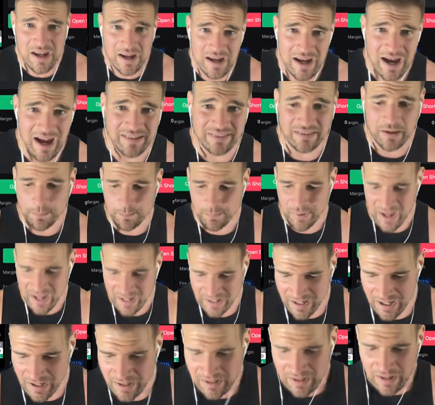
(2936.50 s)
At the
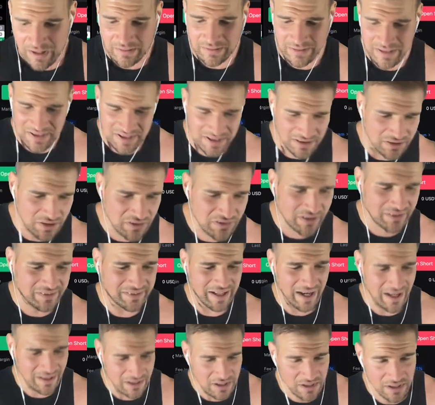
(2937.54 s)
bank. Listen to the
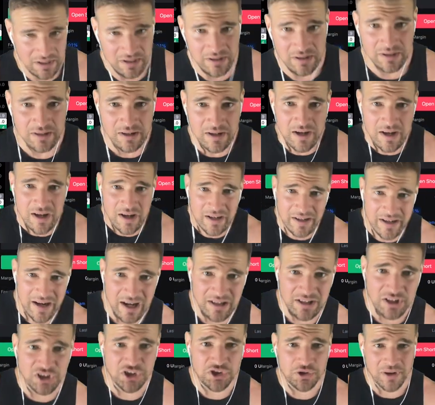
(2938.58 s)
teller.
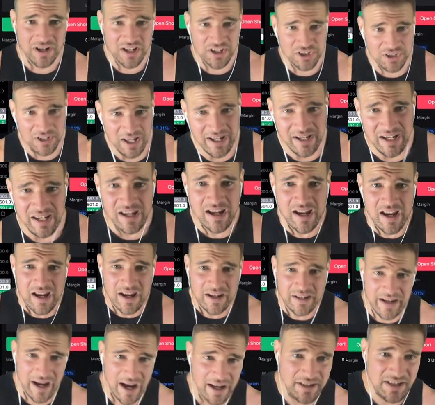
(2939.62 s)
Kinda strange lady,
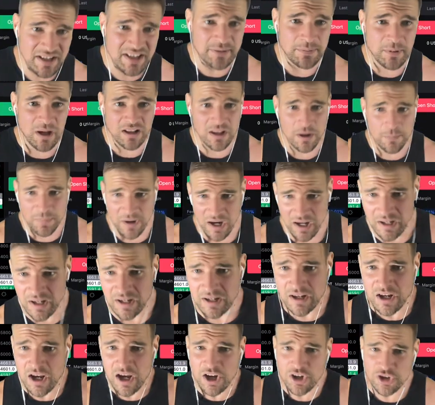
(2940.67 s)
can you smell it? But
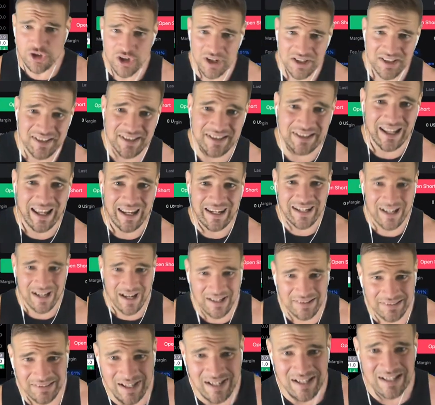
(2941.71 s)
just like a
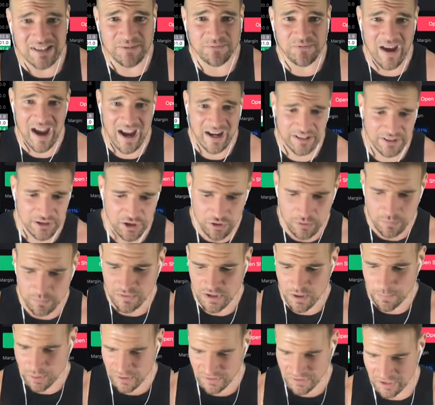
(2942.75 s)
nice vacuum, you
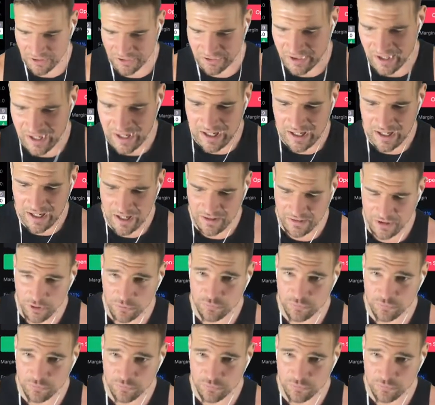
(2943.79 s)
put the thing in the